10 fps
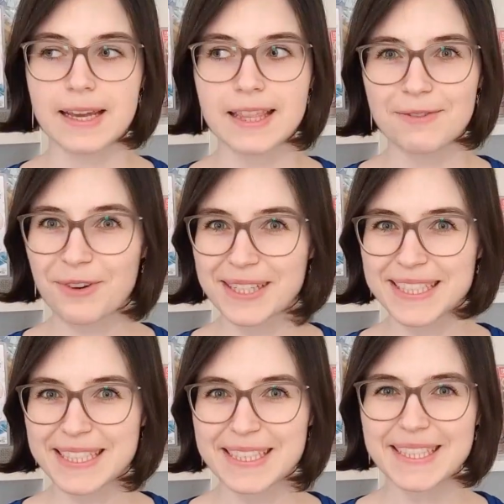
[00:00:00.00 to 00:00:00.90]
The other
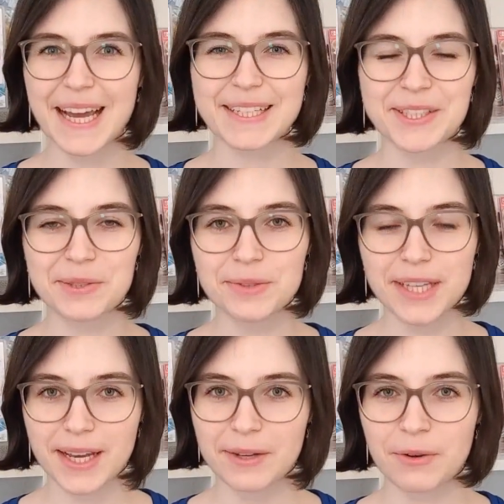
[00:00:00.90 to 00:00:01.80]
voices are
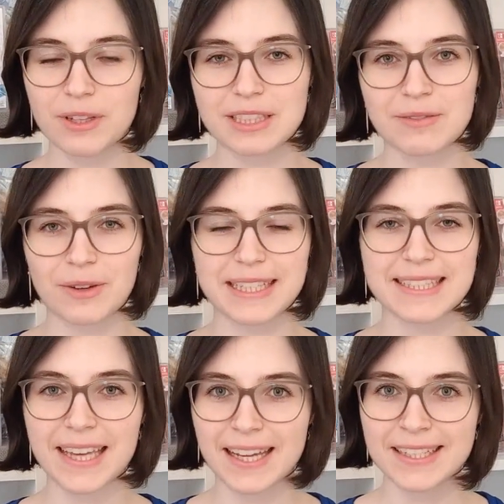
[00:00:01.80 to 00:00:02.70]
Shuya, who also
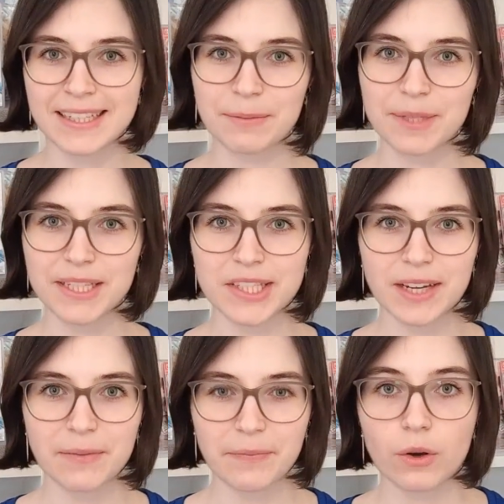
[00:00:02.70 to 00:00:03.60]
voiced Kent in
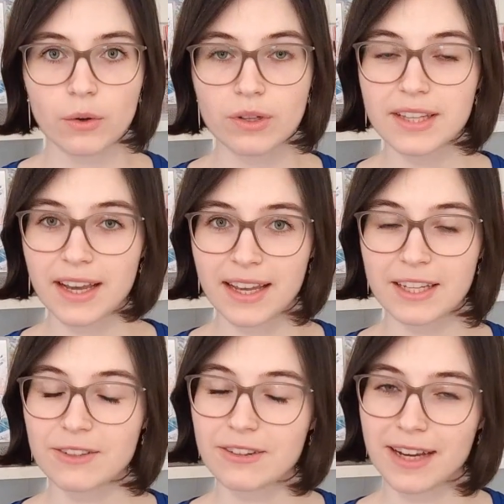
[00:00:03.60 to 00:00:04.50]
Amnesia, or Kota
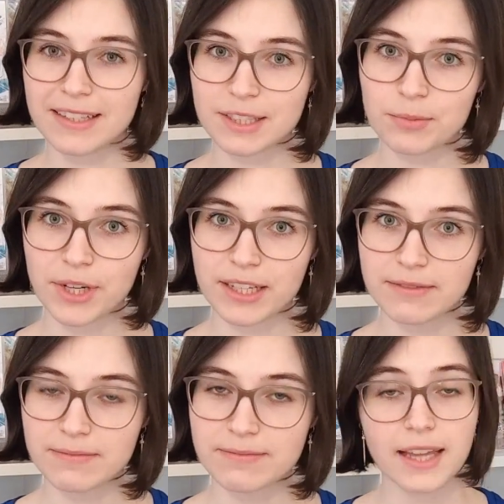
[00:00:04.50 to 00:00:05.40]
in Yunohana
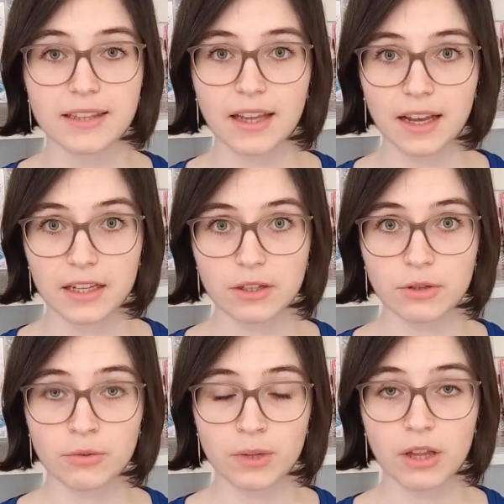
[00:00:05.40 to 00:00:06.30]
Spring, and
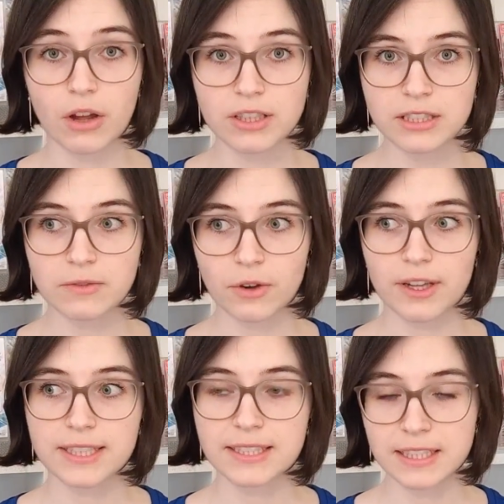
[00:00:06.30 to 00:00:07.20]
Takato will also
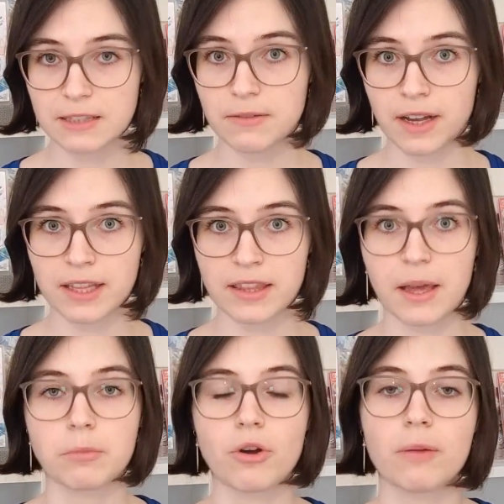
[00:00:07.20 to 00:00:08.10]
voice Silva in the
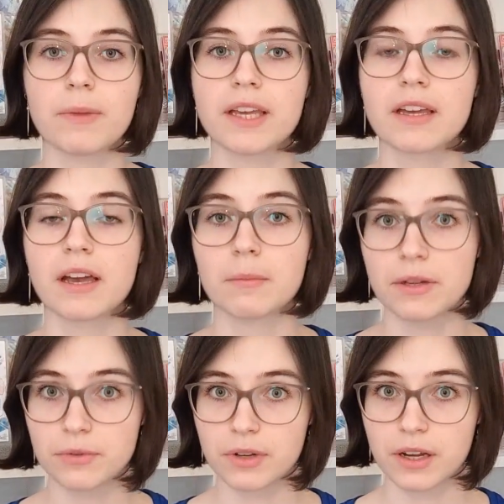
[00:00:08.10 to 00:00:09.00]
upcoming
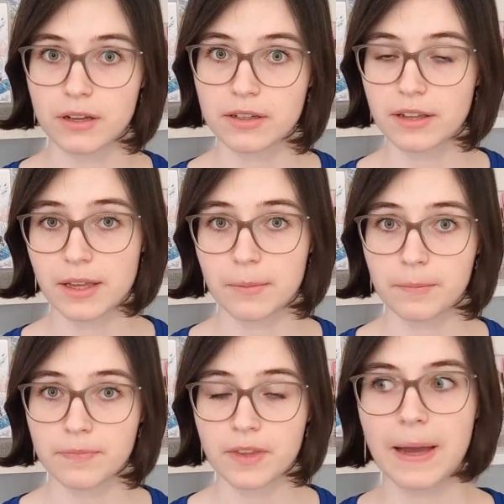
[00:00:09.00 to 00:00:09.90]
Hamafura
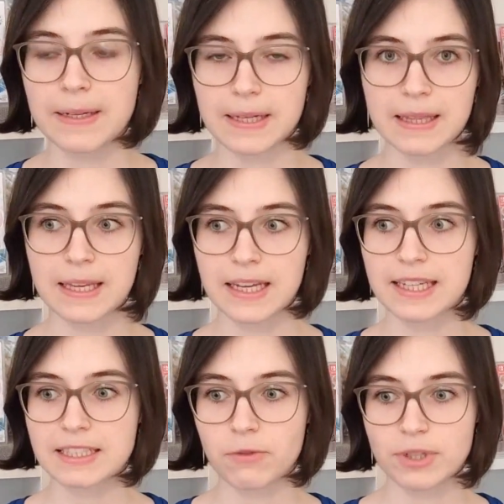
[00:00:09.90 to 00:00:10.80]
game. And I think
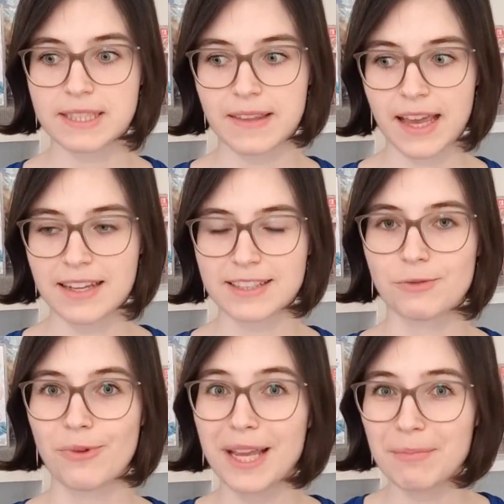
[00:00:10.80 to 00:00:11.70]
his voice there is
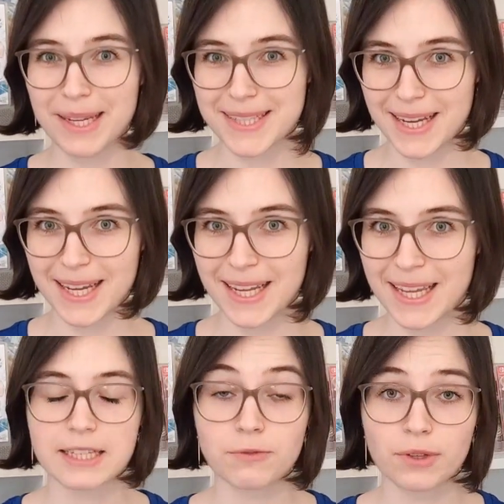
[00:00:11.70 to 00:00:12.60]
way better,
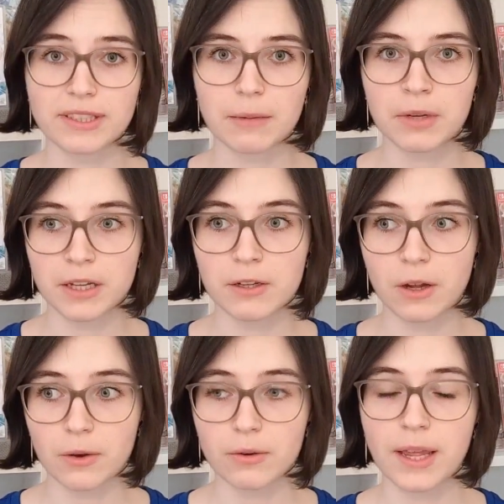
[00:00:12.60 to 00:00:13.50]
as for example in
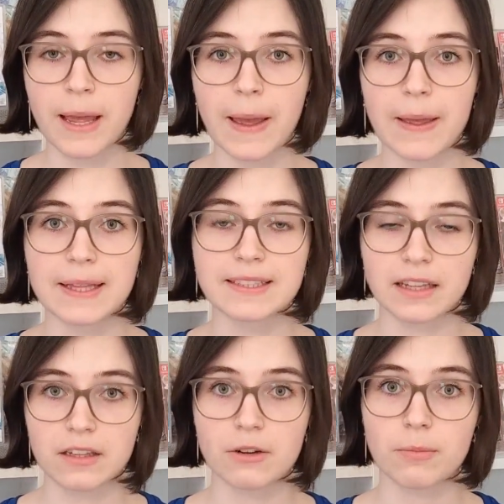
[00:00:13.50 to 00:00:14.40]
Clone in
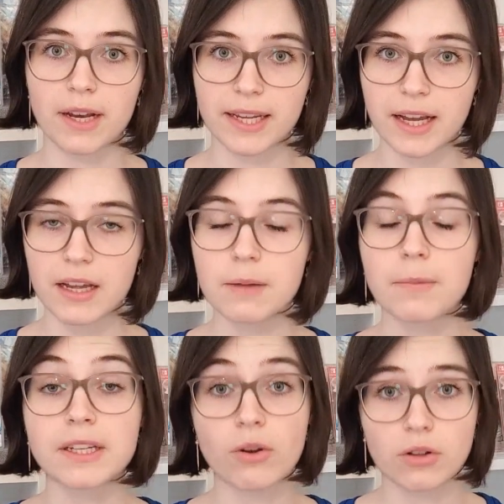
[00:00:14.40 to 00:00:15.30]
Sandrion Palika,
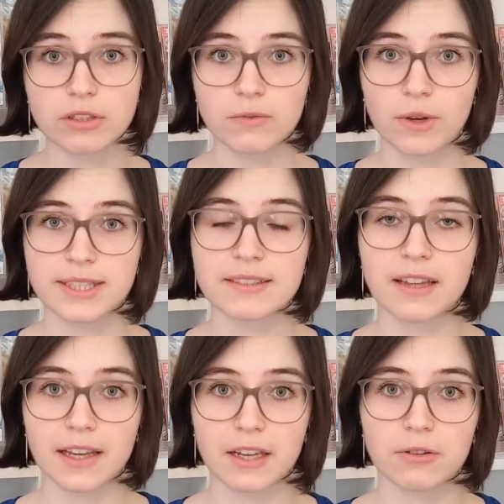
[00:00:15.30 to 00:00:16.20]
but he also voiced
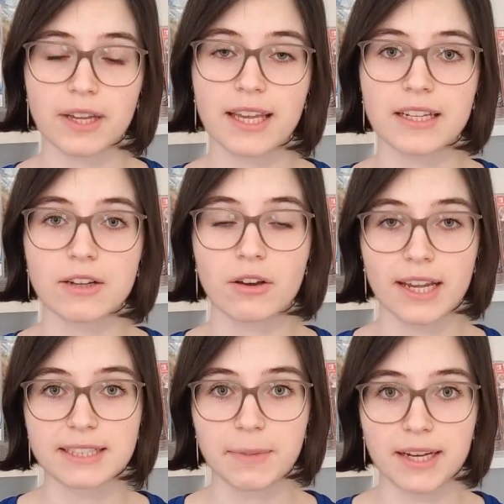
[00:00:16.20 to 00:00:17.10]
Takeru in Collex